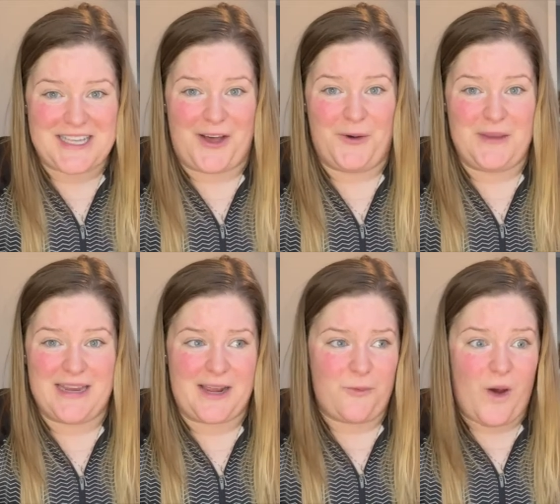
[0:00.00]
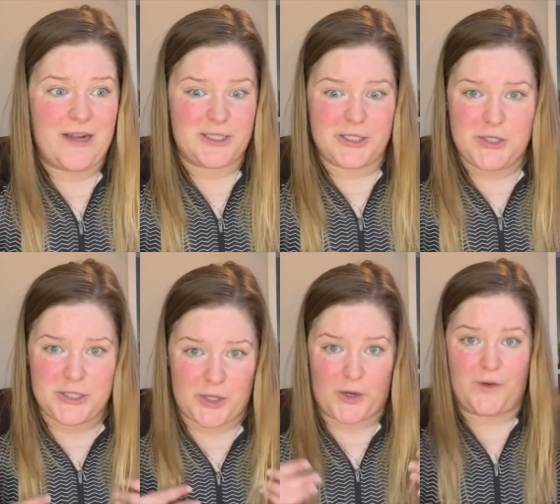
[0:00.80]
help. And I want to
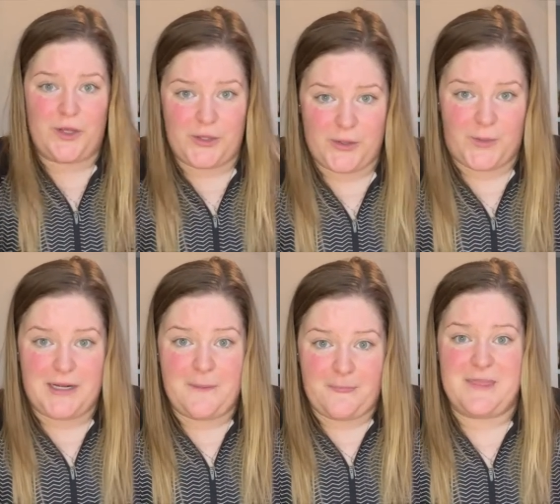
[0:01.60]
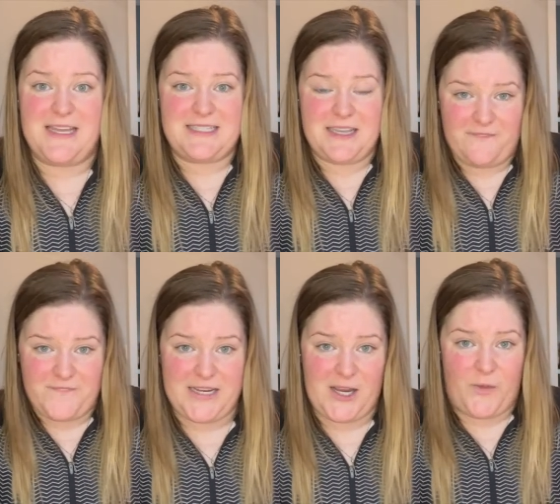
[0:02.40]
serve you. This
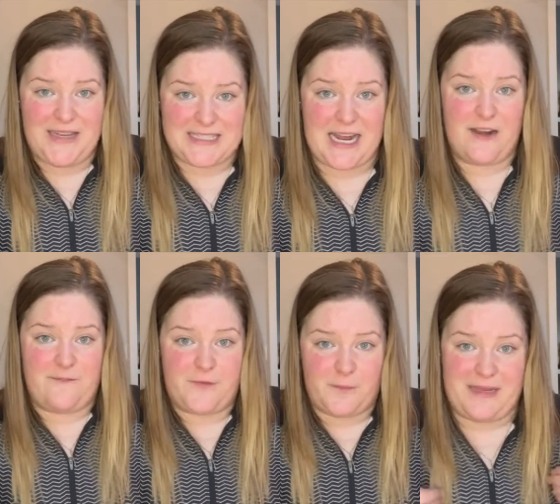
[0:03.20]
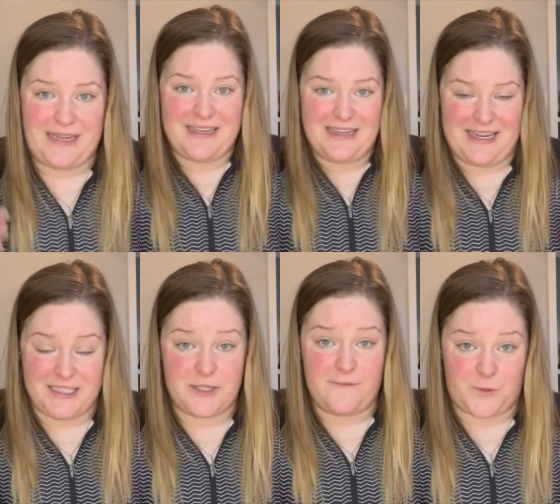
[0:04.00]
video is not for me.
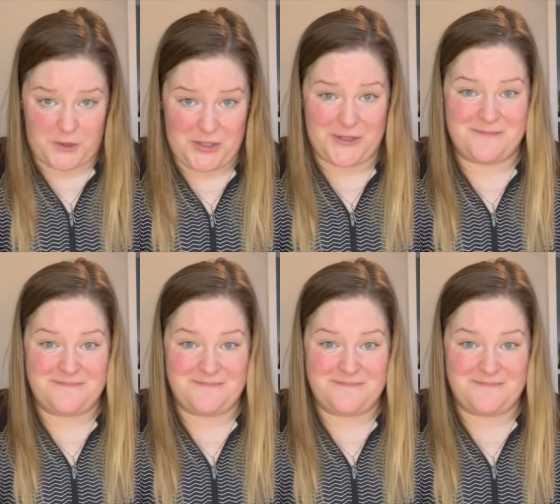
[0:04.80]
It's for you.